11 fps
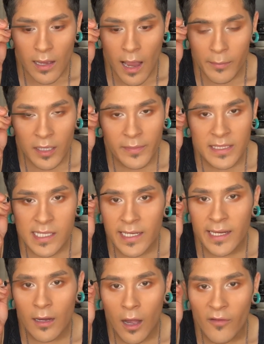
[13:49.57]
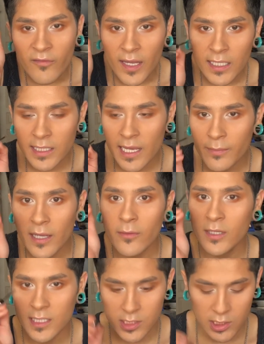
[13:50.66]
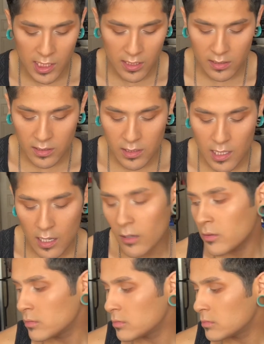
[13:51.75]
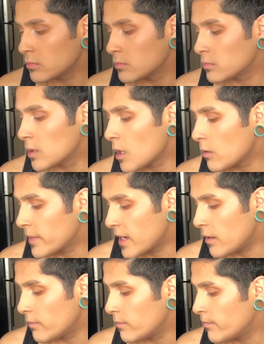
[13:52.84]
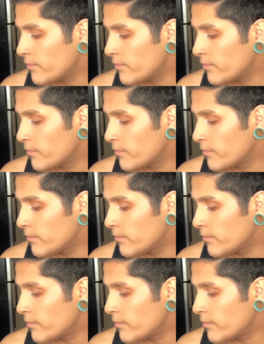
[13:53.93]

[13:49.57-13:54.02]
I'm gonna be sitting here all fucking day playing with this shit. No, no ma'am.